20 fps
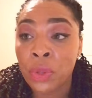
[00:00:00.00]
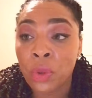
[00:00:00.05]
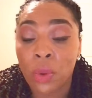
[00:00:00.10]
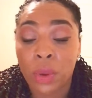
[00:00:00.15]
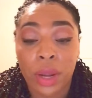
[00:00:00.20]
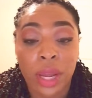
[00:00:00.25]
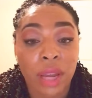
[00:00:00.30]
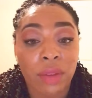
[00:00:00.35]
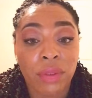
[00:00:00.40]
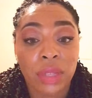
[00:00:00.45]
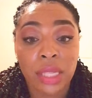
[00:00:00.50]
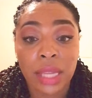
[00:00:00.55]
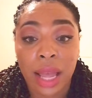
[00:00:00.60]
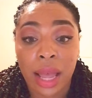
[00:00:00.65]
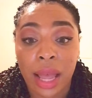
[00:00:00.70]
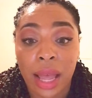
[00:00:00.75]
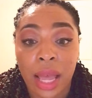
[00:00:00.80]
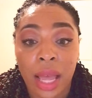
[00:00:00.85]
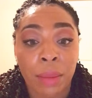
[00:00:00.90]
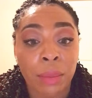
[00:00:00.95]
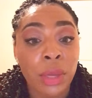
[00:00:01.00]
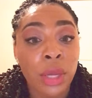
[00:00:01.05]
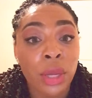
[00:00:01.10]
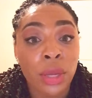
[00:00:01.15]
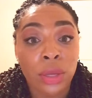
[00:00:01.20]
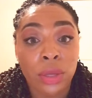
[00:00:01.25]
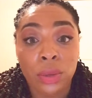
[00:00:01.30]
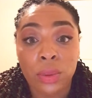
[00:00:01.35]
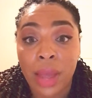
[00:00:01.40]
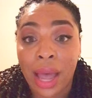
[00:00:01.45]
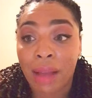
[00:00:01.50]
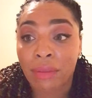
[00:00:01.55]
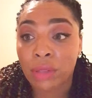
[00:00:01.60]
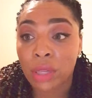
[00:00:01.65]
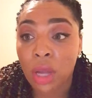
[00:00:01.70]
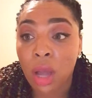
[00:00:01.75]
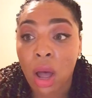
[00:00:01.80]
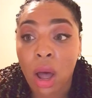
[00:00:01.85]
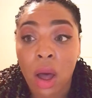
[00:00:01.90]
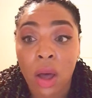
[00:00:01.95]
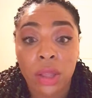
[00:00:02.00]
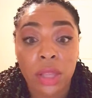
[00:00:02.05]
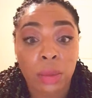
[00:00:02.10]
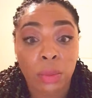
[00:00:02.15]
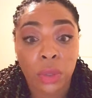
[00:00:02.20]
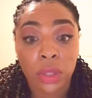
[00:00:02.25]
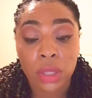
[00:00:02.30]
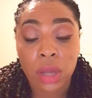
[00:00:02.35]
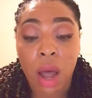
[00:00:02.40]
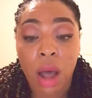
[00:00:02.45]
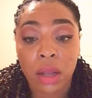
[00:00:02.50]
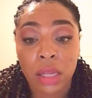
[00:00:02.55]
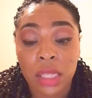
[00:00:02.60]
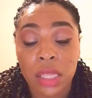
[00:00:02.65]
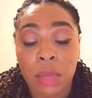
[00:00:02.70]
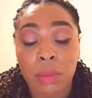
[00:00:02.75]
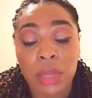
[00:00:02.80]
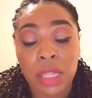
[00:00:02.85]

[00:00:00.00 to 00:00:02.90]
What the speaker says: or every time you have to call them or talk to them,